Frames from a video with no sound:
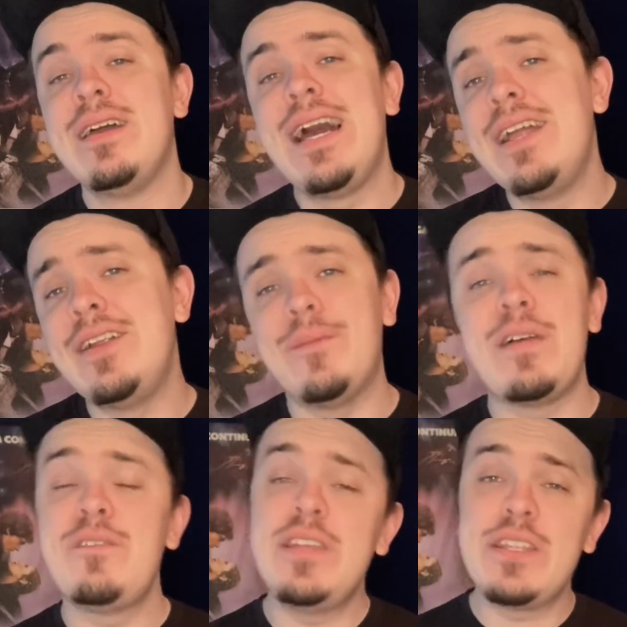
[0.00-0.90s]
I don't know.
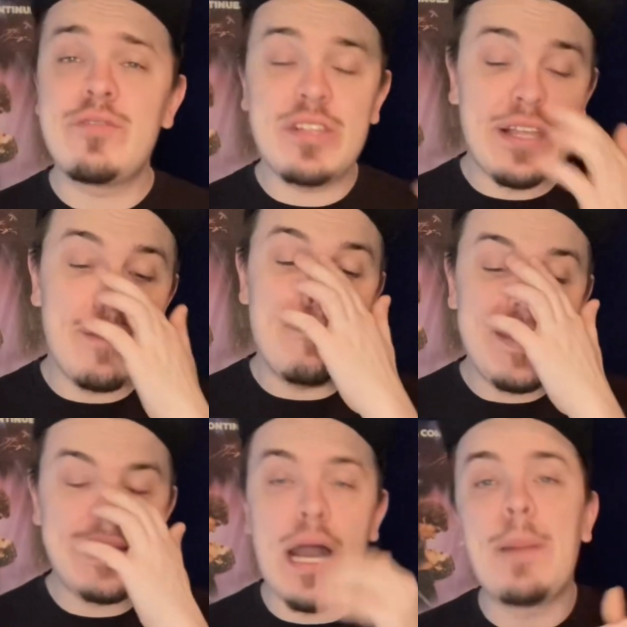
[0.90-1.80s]
I feel like there was a lot of
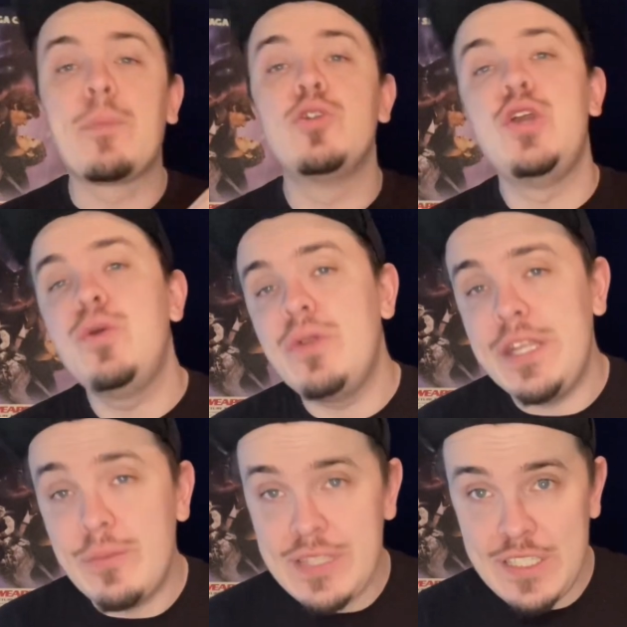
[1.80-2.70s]
missed
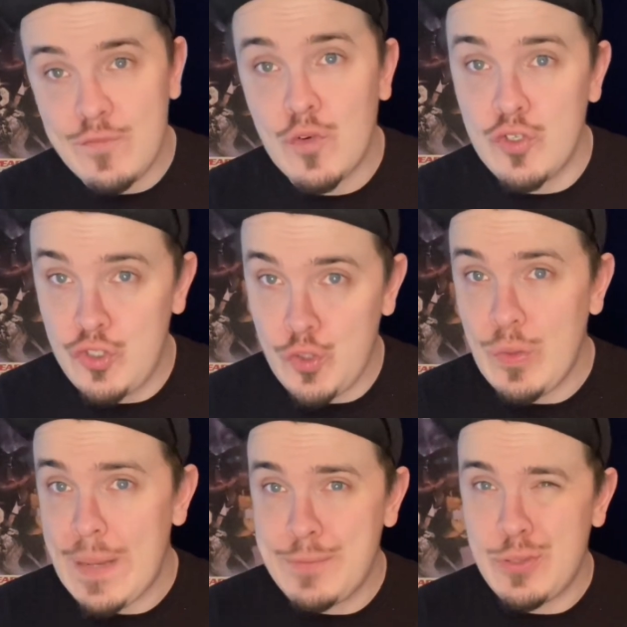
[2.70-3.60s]
opportunity with these first two
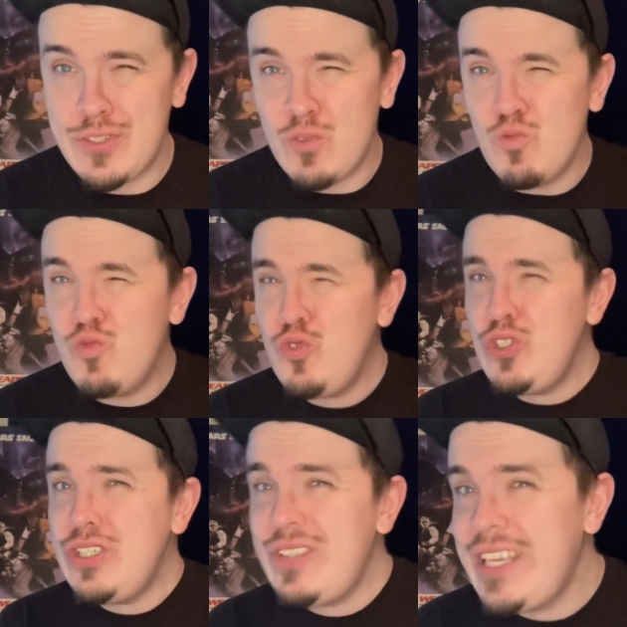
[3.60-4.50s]
episodes to
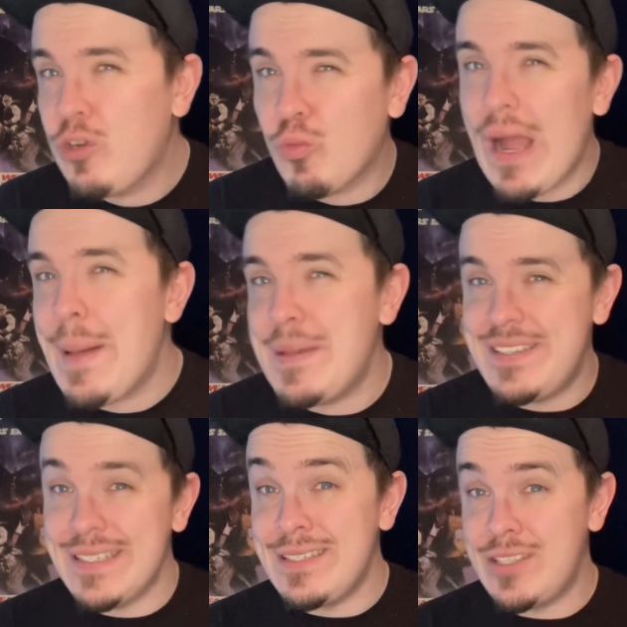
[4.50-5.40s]
really grab
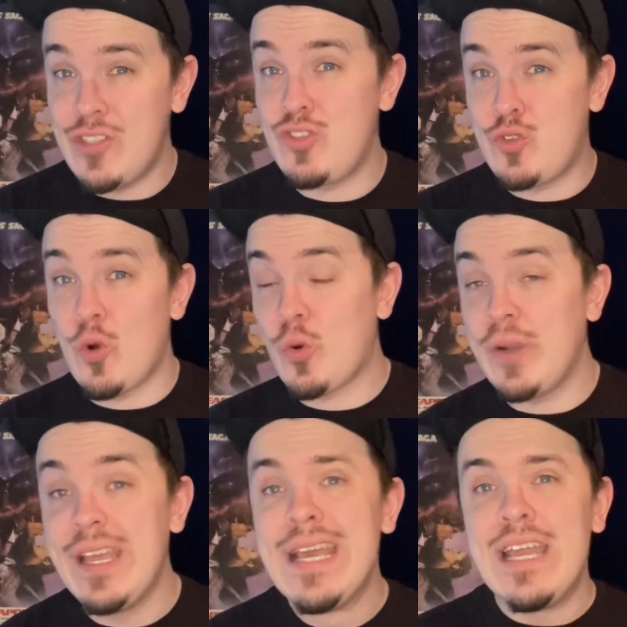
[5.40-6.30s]
us into the
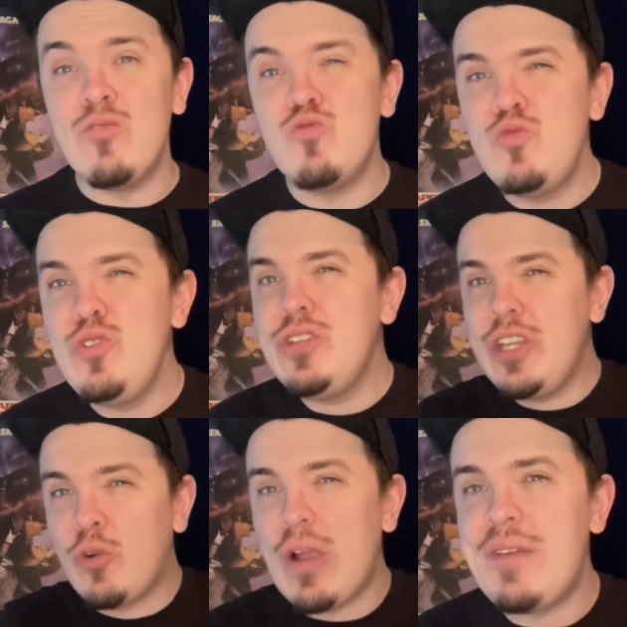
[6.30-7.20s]
story and really
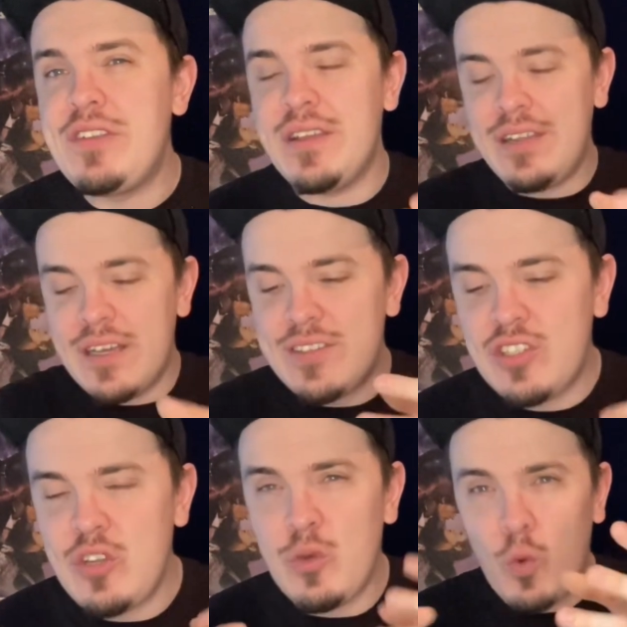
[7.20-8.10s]
gravitate us
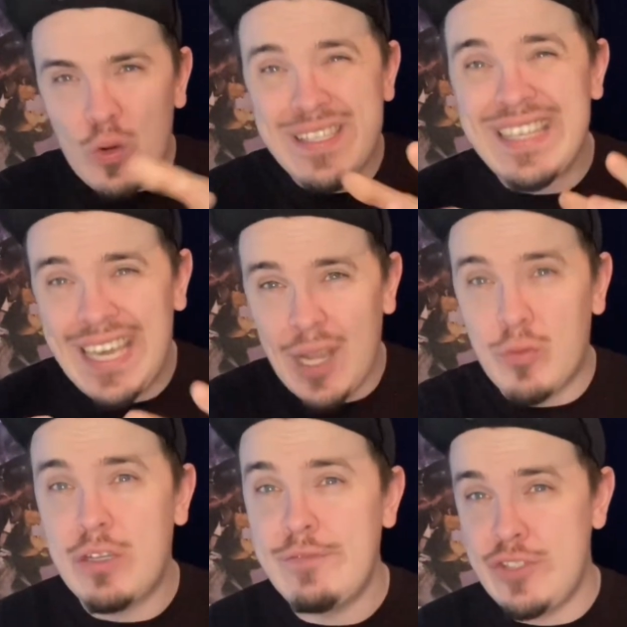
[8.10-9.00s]
towards the
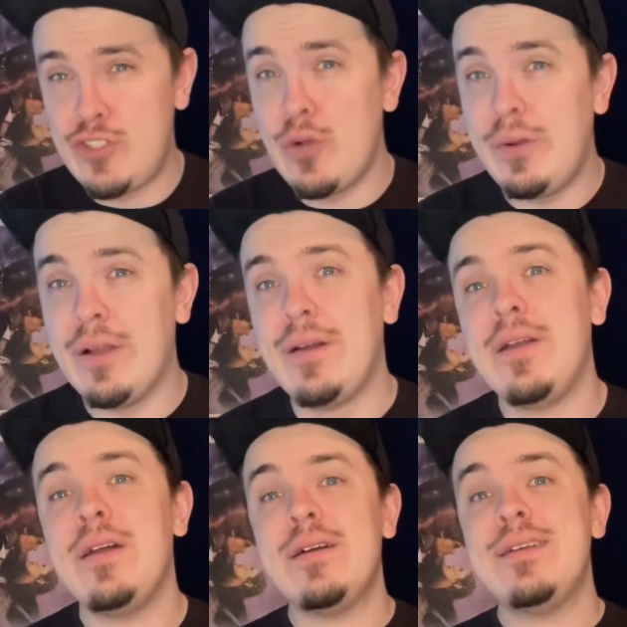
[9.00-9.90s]
character of Ahsoka.
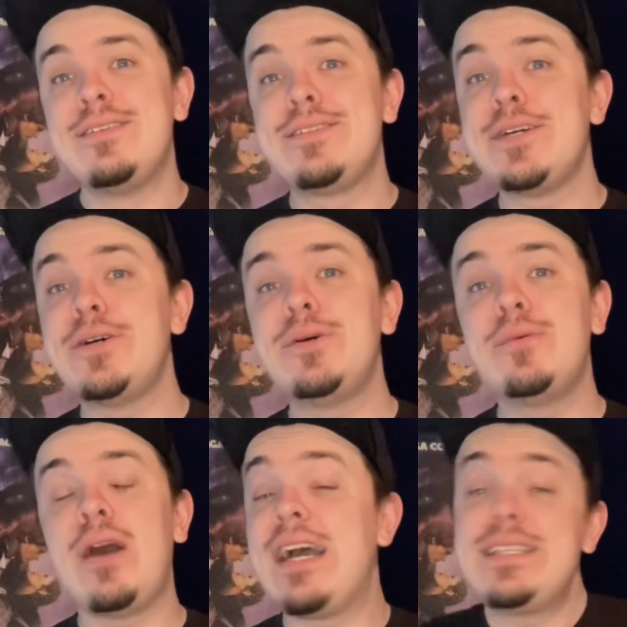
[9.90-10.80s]

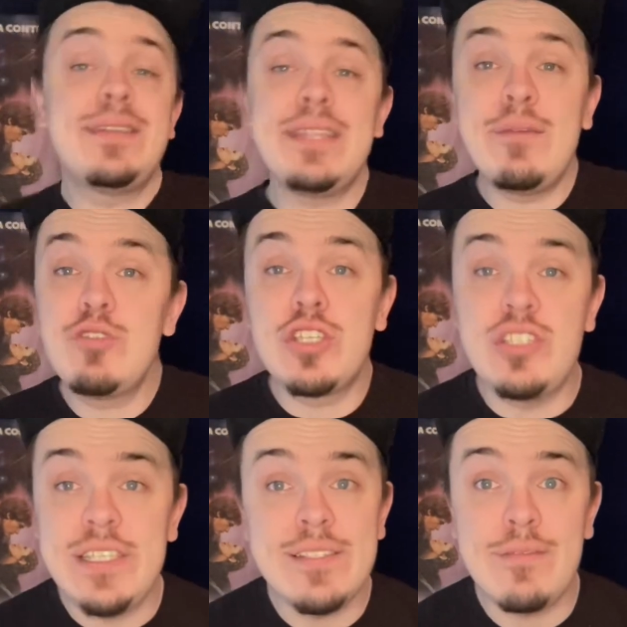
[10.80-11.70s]
So, I still think it was a
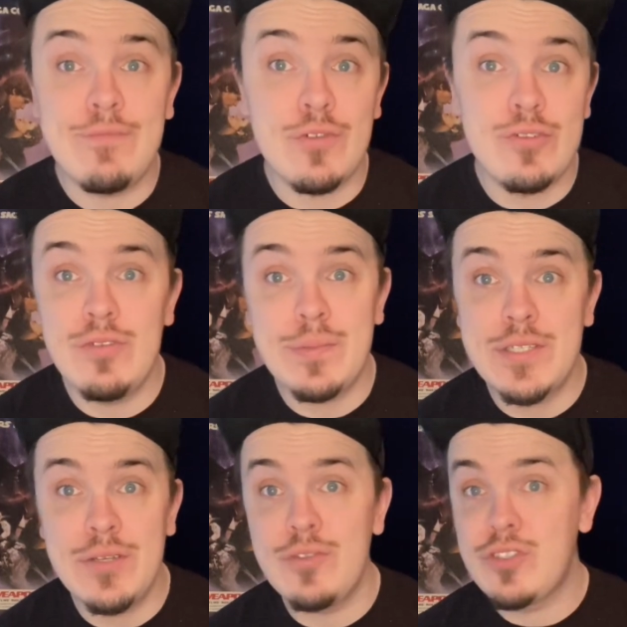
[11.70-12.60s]
decent first two
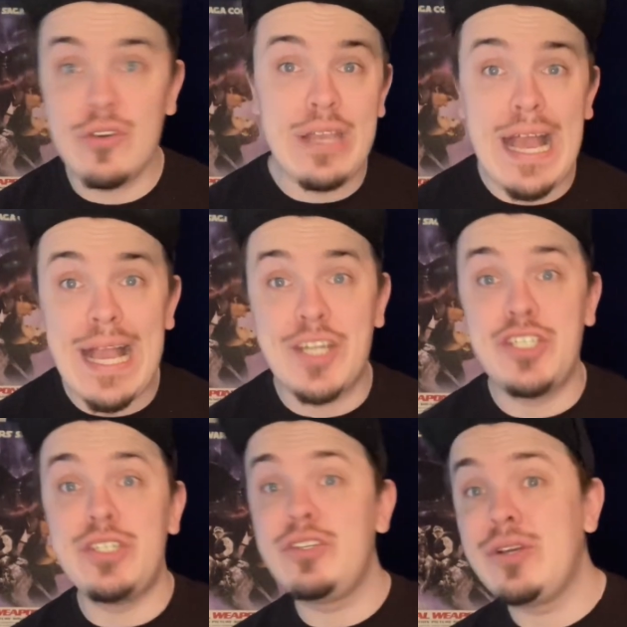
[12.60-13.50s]
episodes. Good
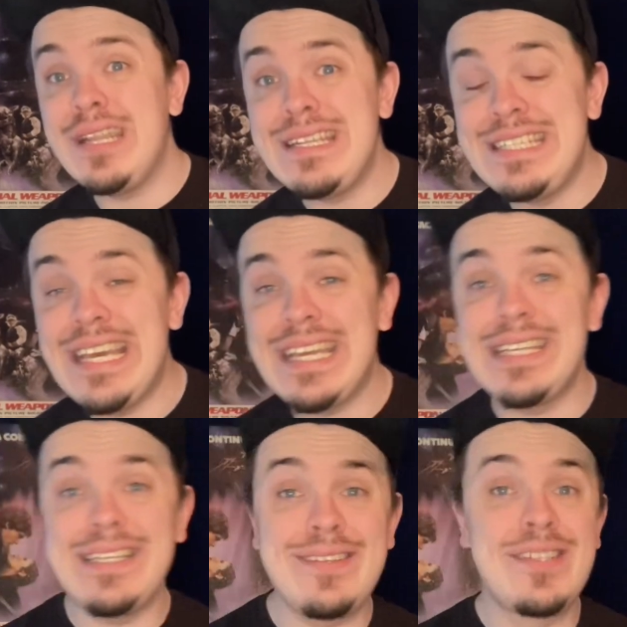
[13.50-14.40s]
action, good
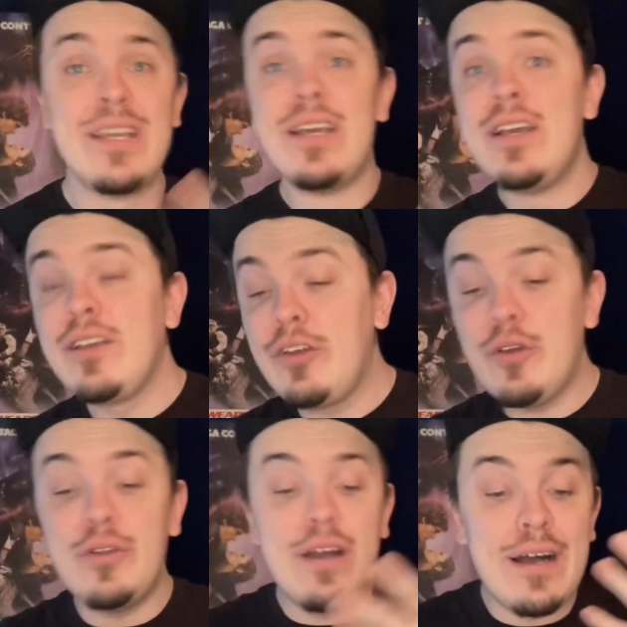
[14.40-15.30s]
antagonists,
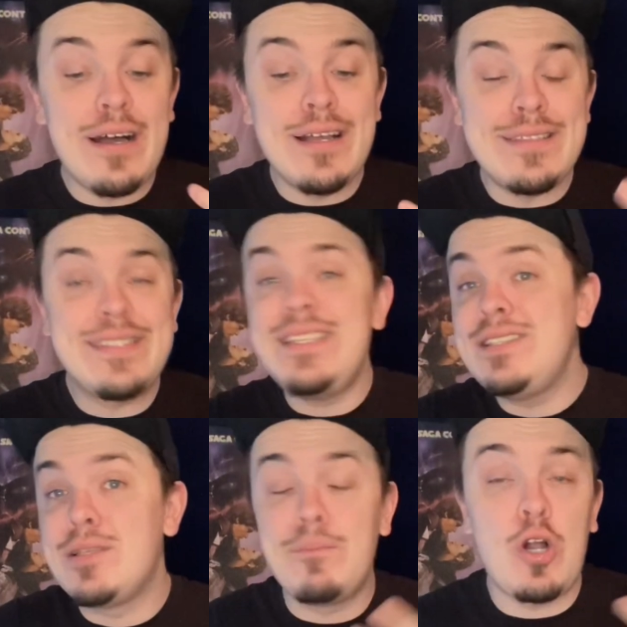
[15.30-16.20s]
good
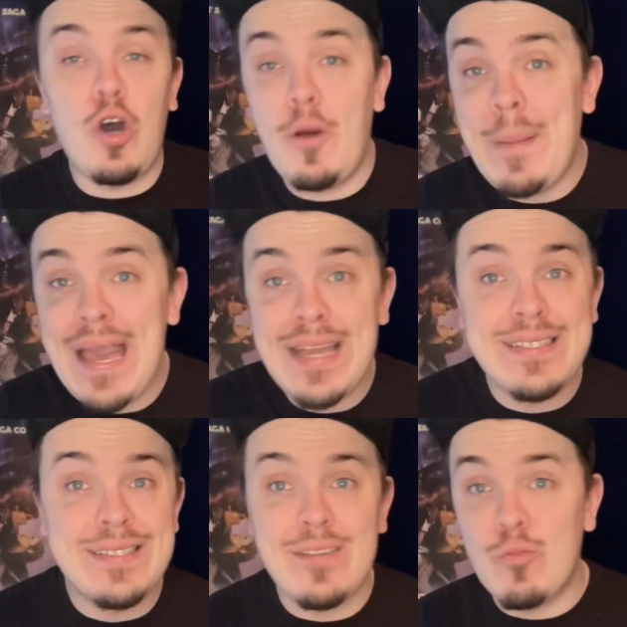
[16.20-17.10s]
seeing some
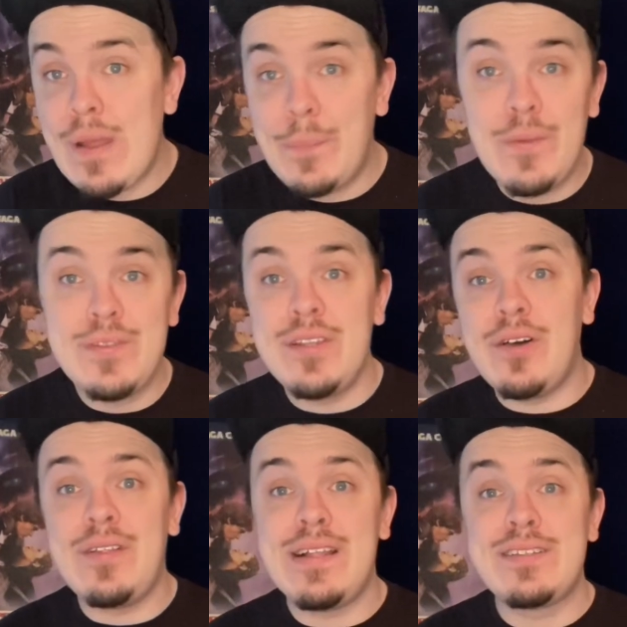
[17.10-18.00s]
callbacks to Rebels and
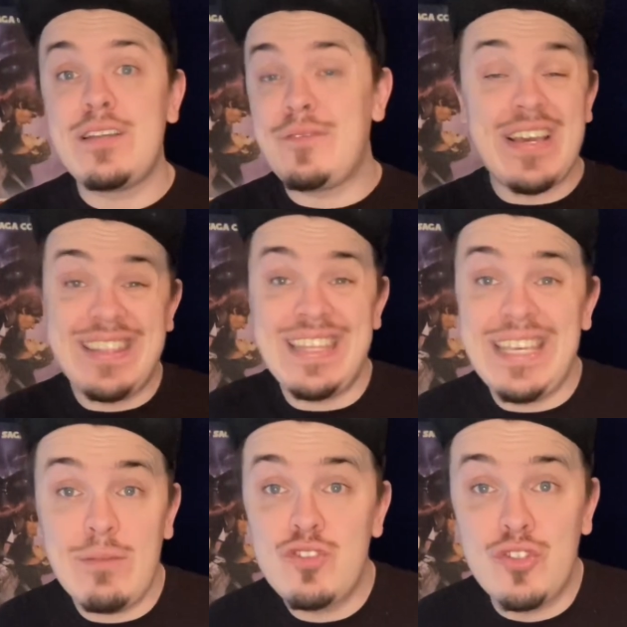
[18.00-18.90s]
all that stuff. I
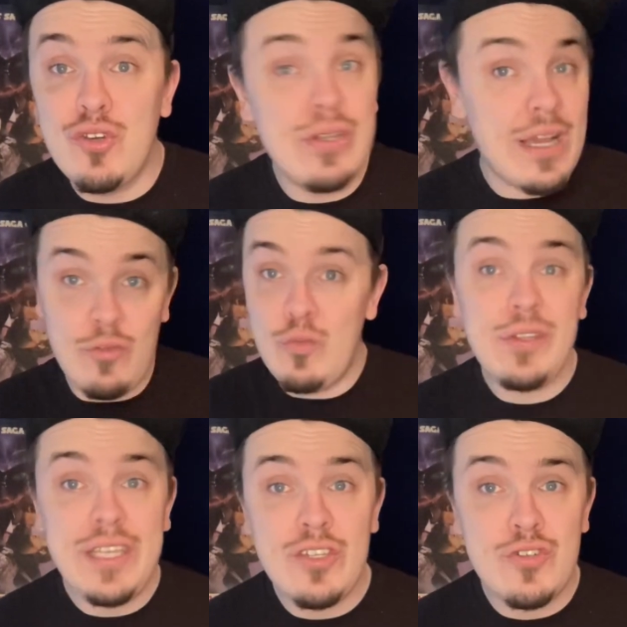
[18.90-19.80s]
think it was good. I
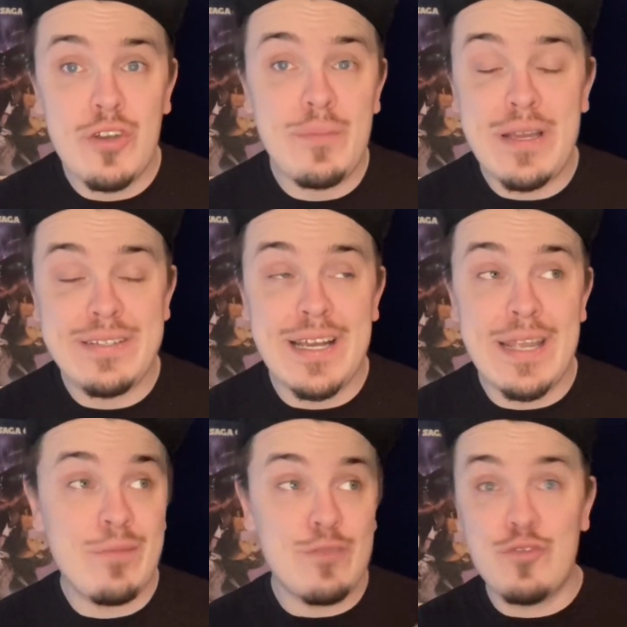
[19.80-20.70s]
really enjoyed my
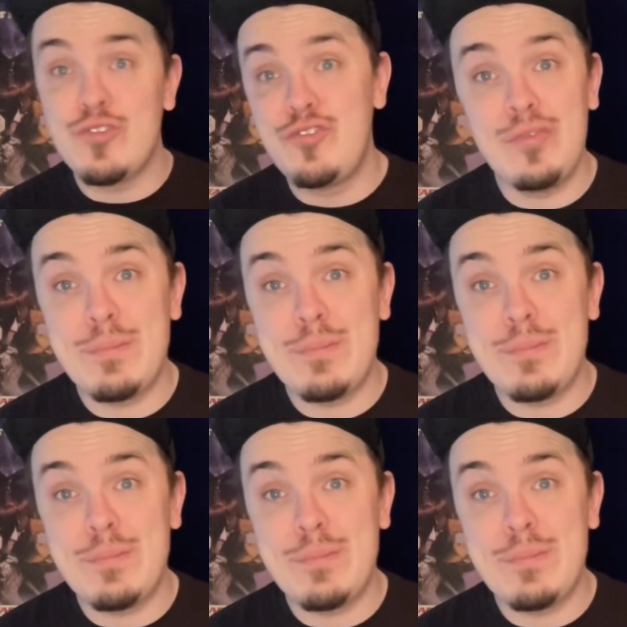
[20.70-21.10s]
time the first two